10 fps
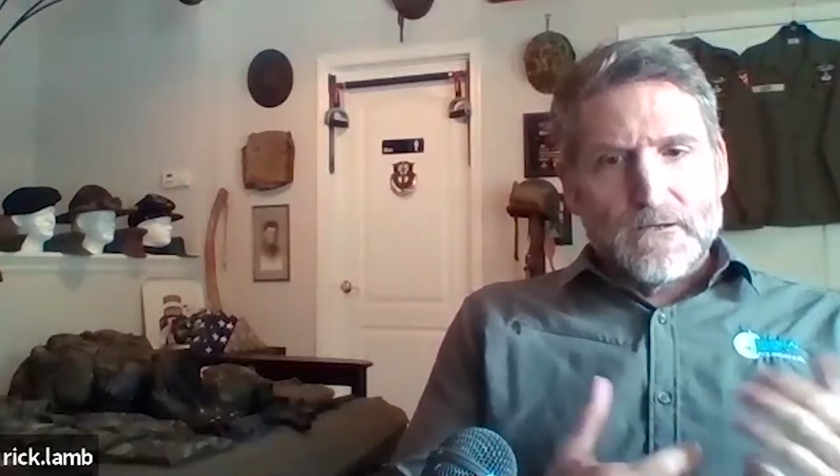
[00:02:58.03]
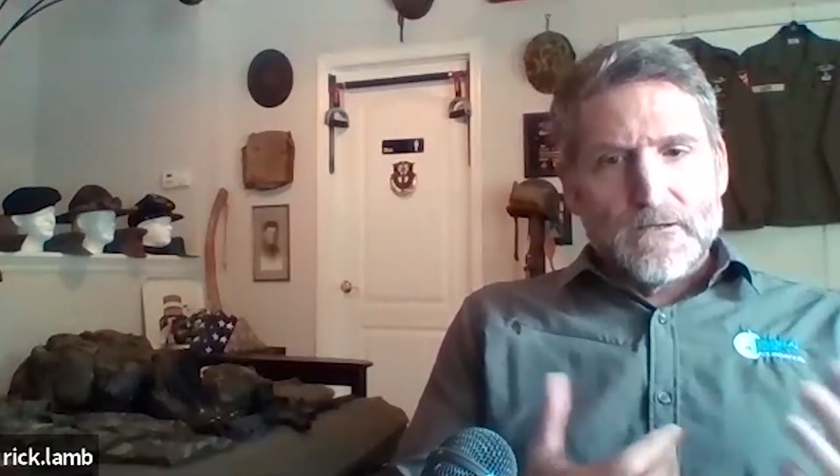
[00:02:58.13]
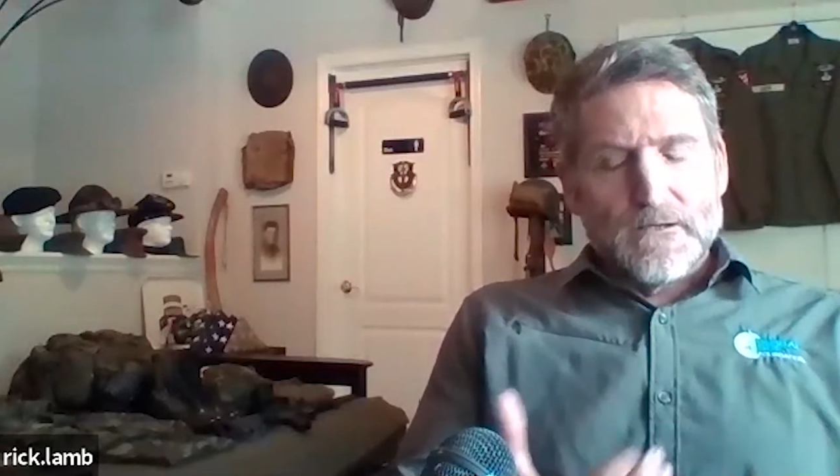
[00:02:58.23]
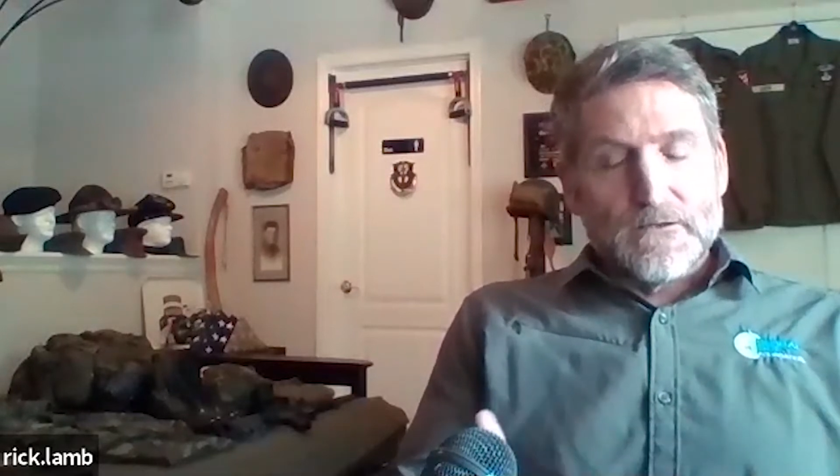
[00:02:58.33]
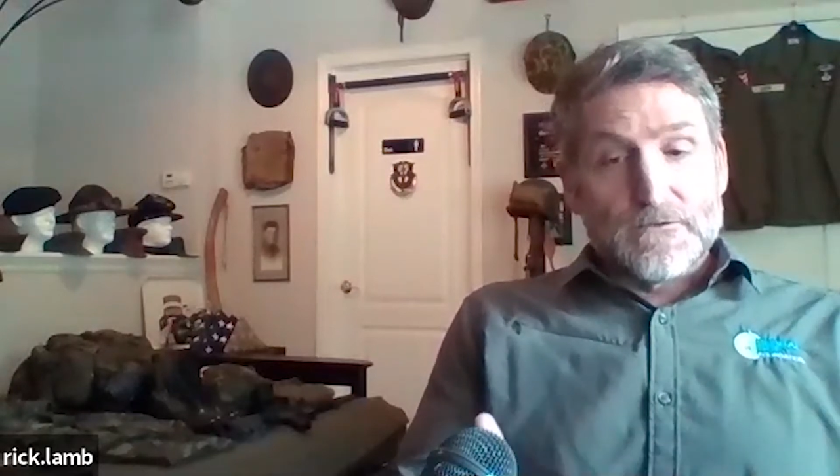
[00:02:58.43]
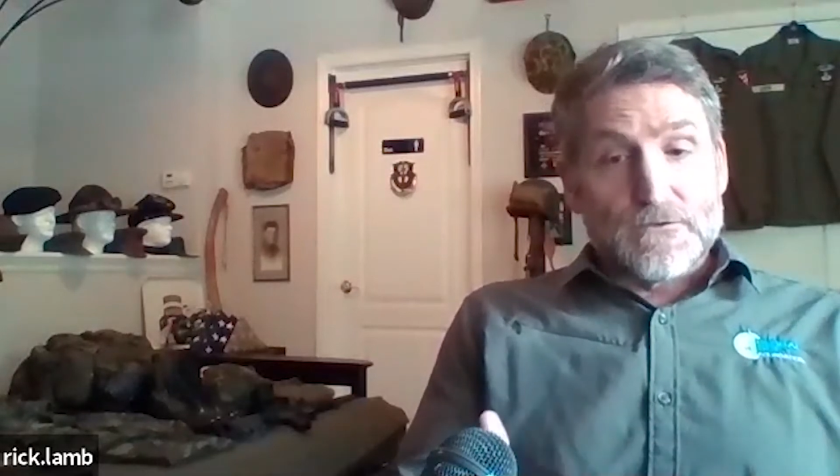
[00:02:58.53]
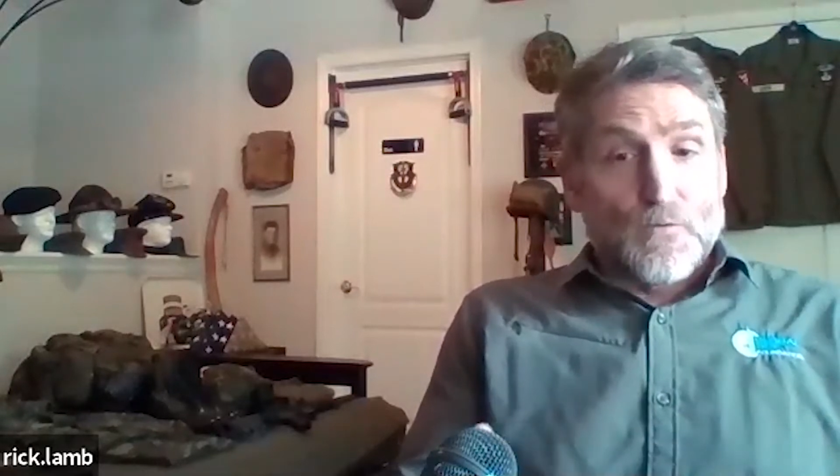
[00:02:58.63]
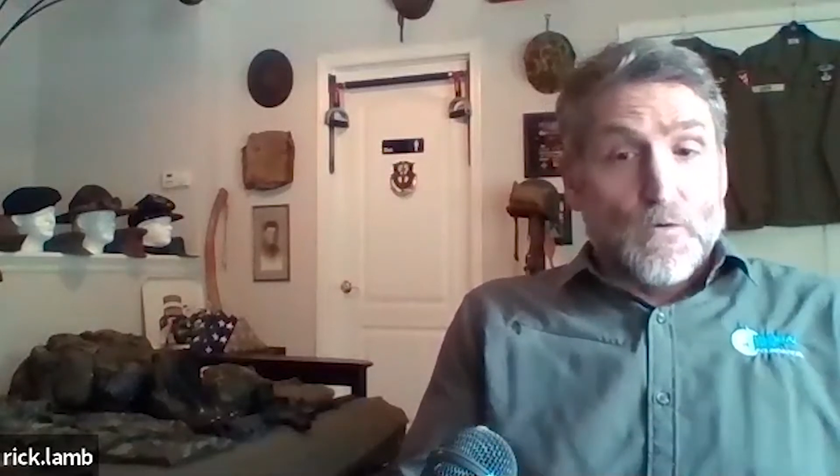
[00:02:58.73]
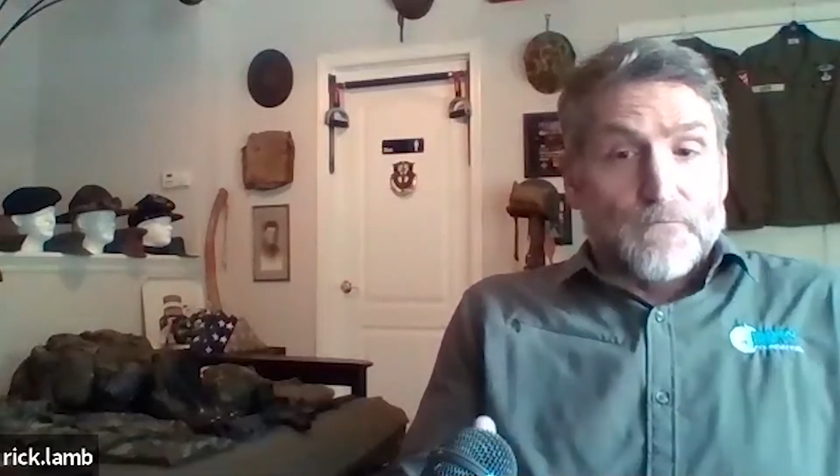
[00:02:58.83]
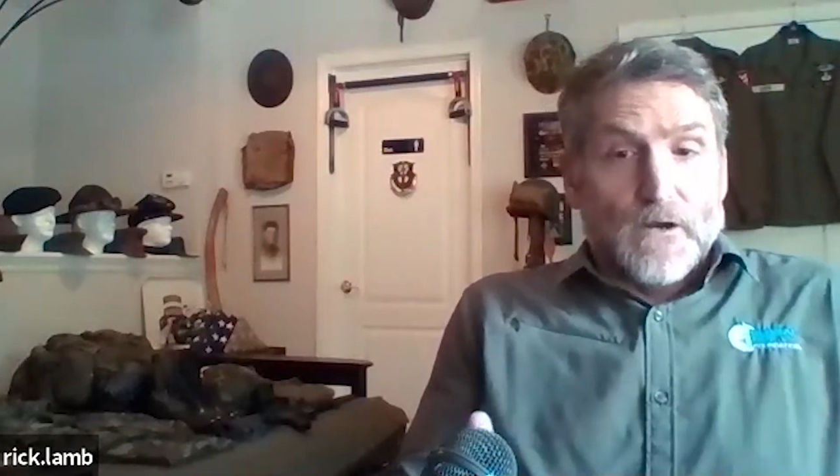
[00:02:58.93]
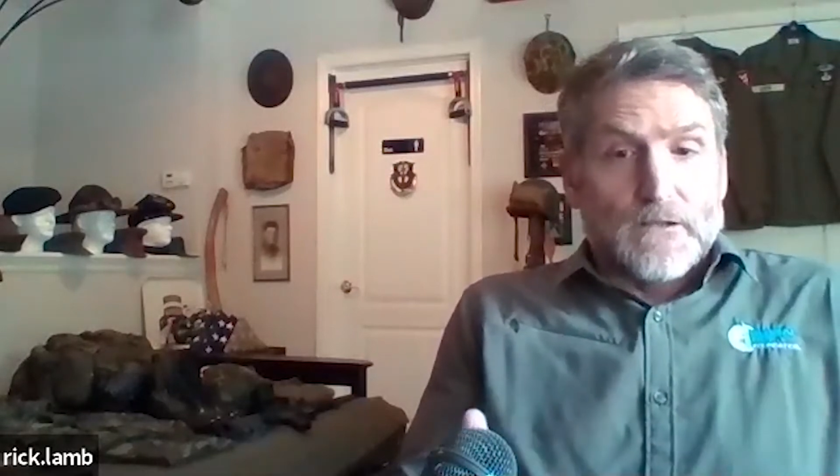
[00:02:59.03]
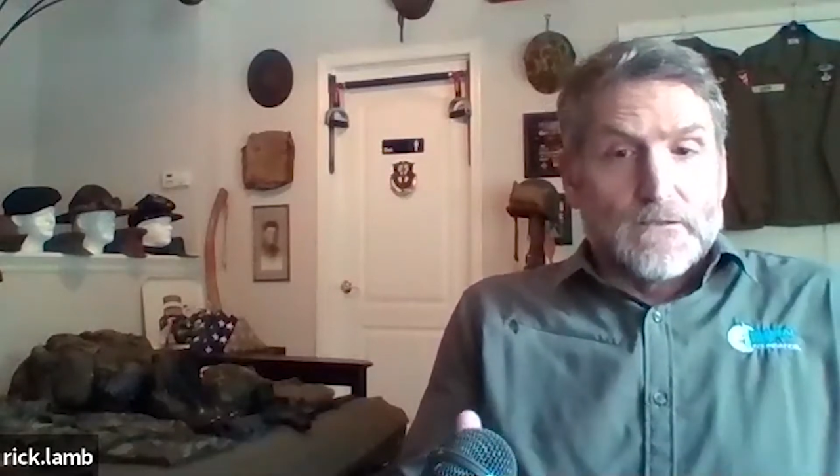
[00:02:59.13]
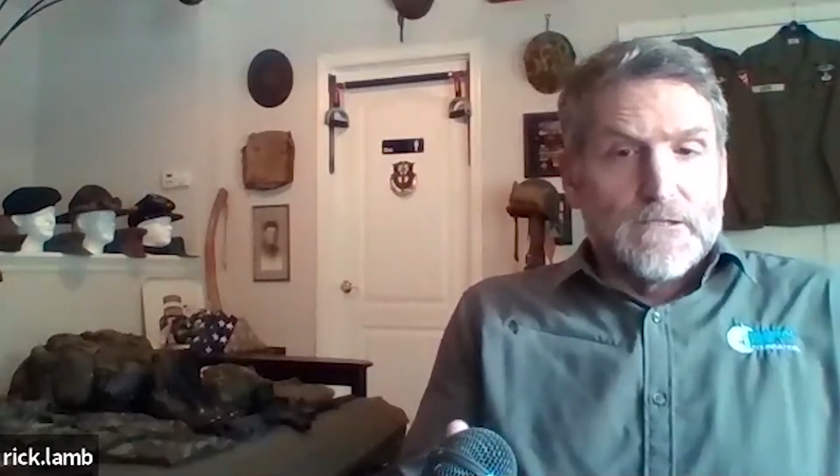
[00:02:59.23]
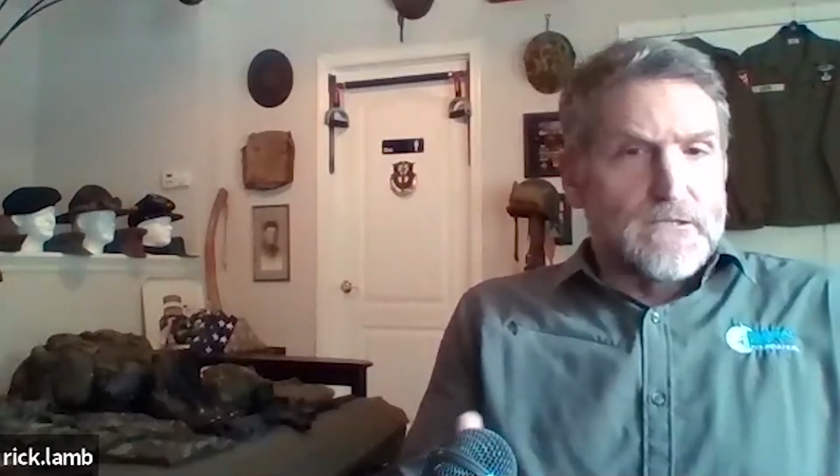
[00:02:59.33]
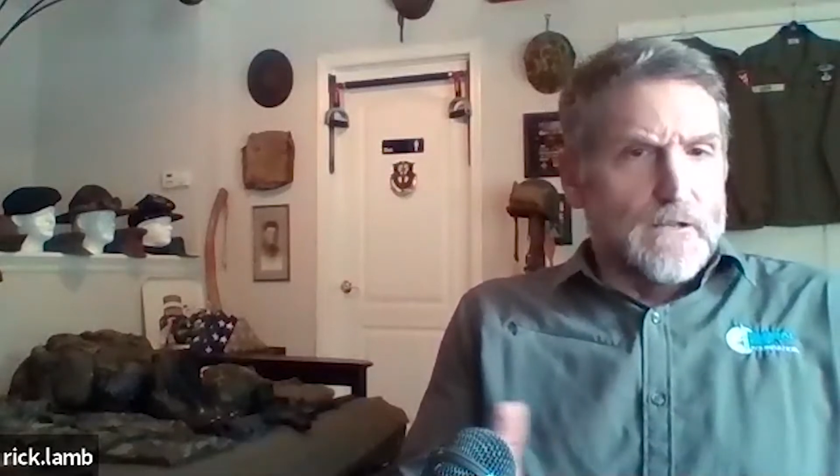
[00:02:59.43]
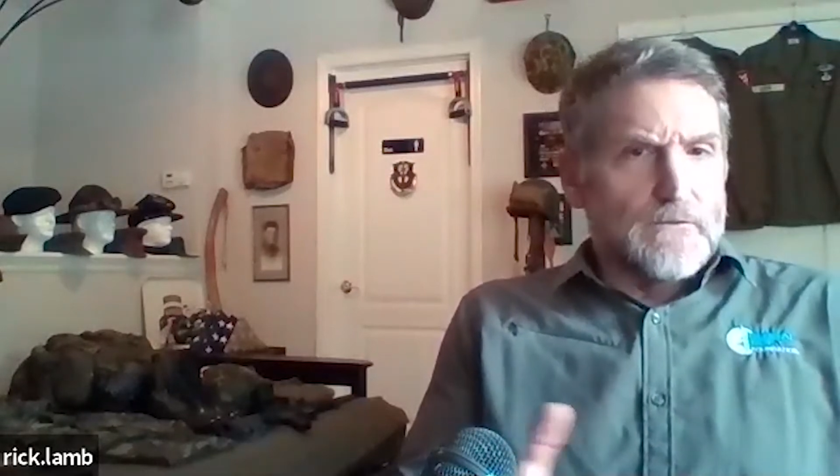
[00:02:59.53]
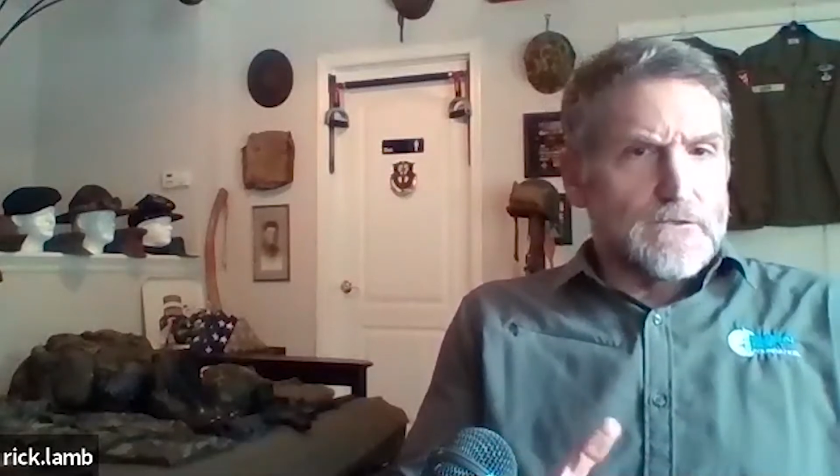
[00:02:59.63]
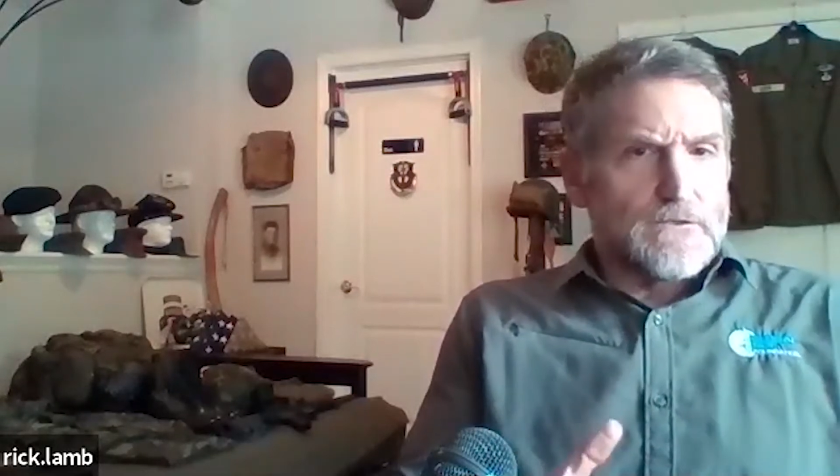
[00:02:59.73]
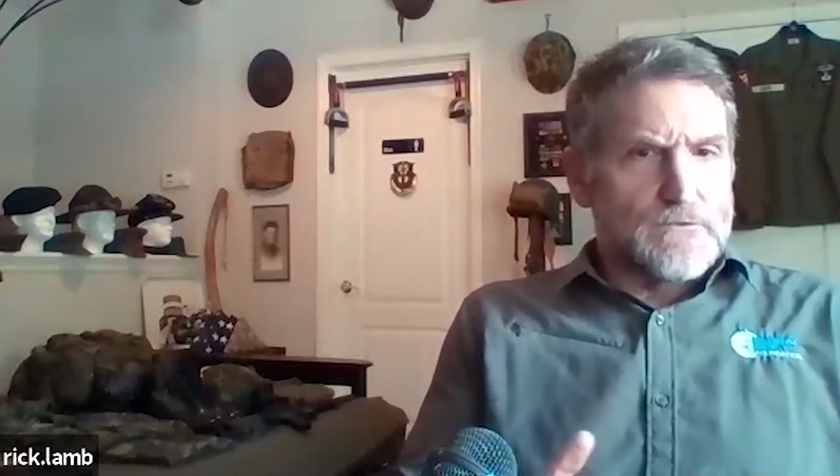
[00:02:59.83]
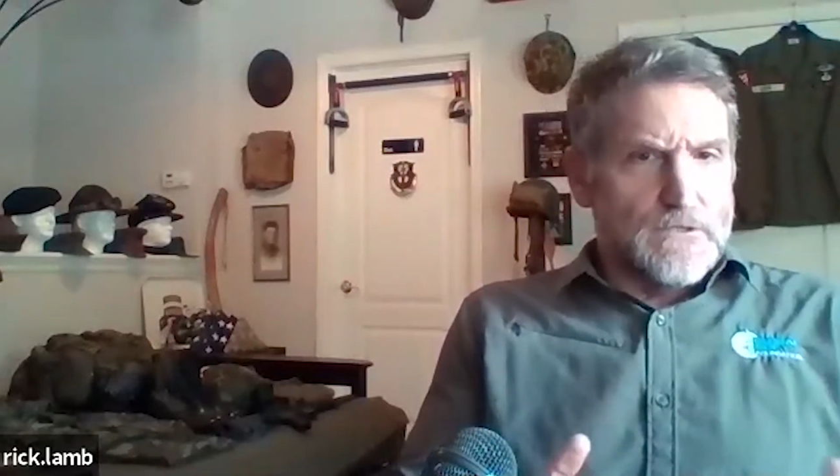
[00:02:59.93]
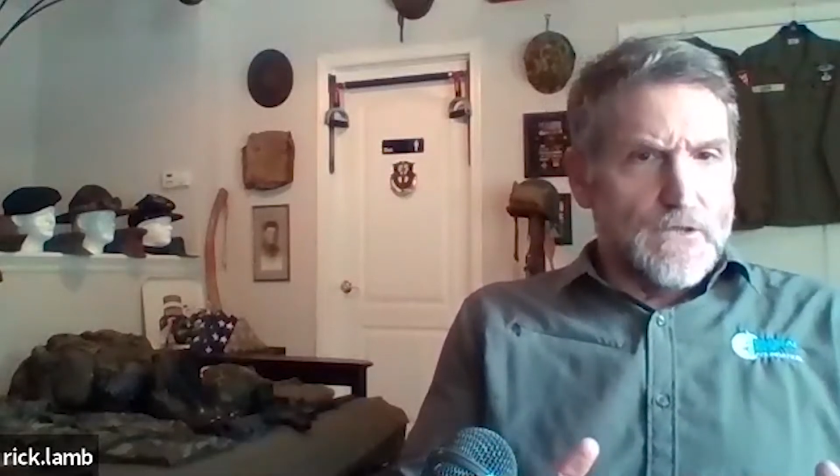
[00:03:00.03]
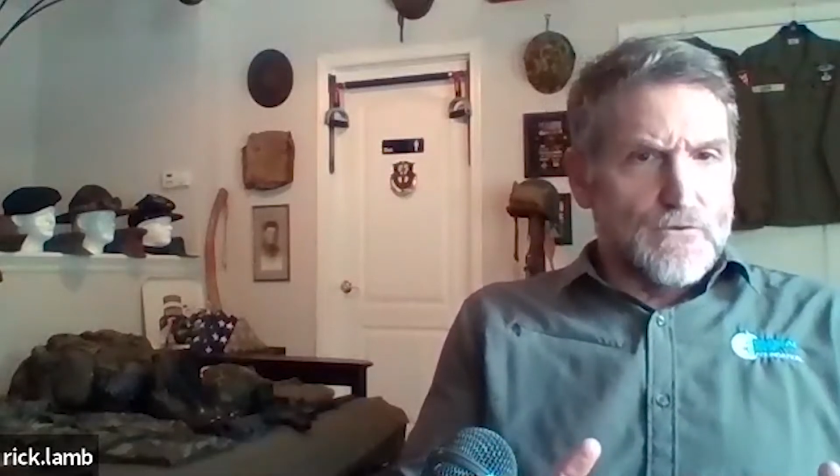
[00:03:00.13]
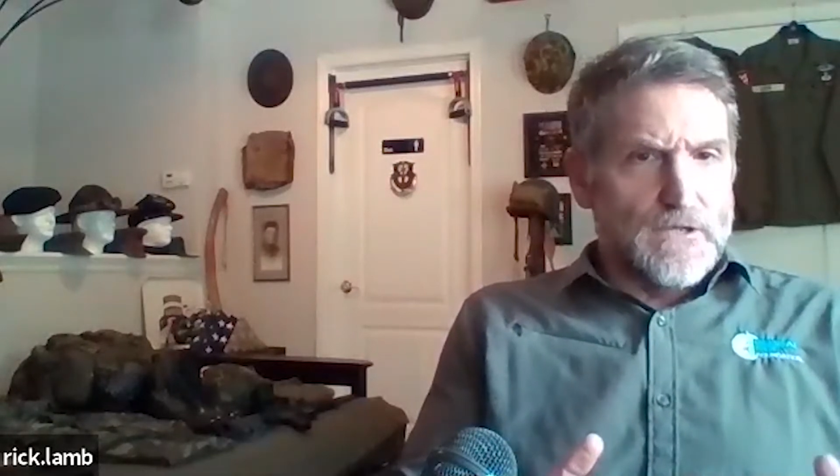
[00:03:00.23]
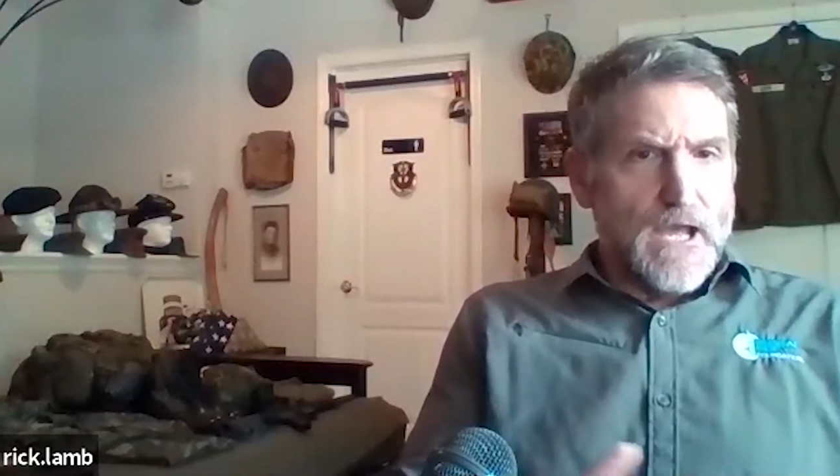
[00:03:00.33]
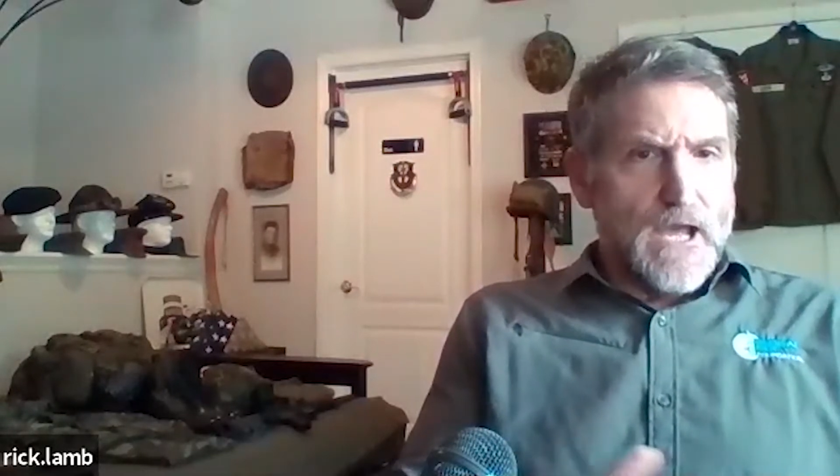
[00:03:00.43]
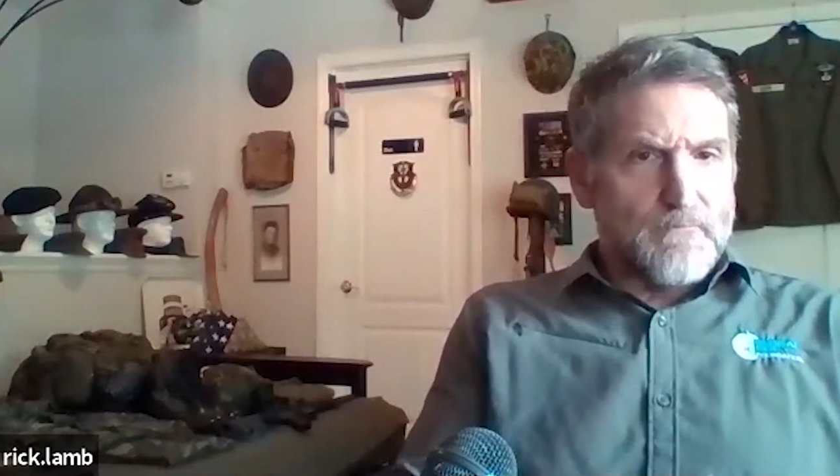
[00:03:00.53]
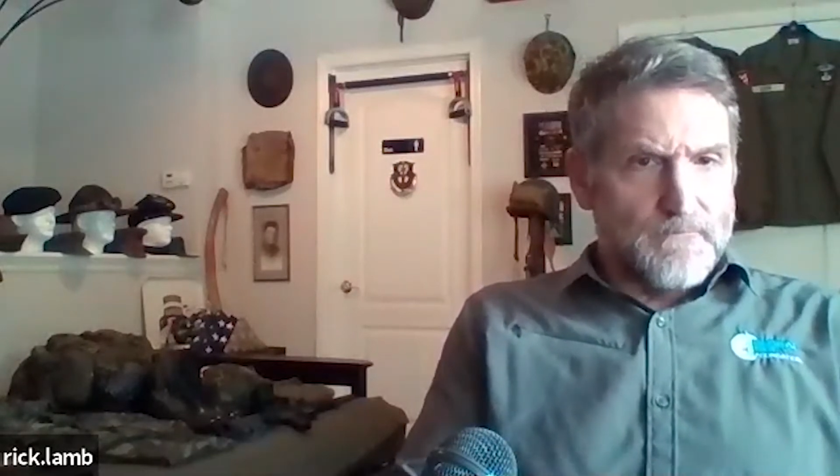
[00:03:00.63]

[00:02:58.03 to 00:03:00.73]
it, it, it, so quite frankly, intelligence was another gap.